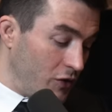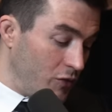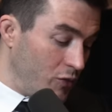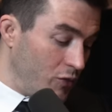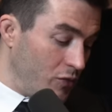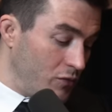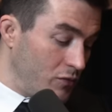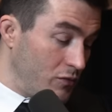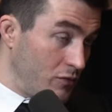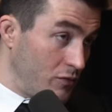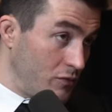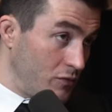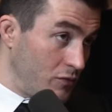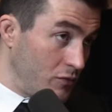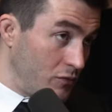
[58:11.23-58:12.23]
and we're going
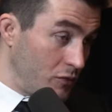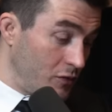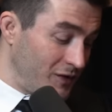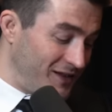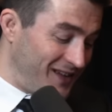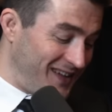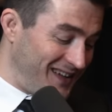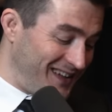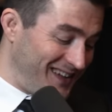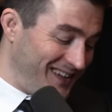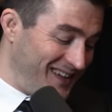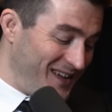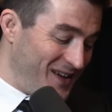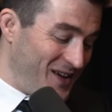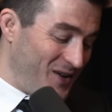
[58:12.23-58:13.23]
to.
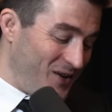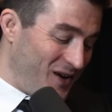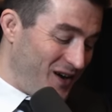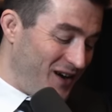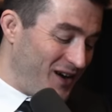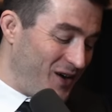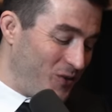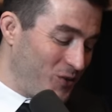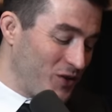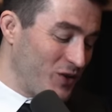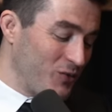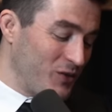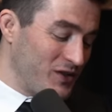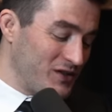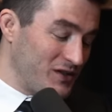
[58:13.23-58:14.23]
What are
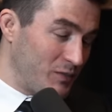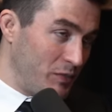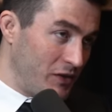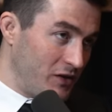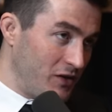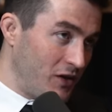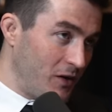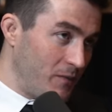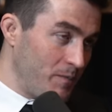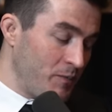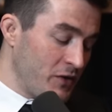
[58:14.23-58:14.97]
the ways to speed it up?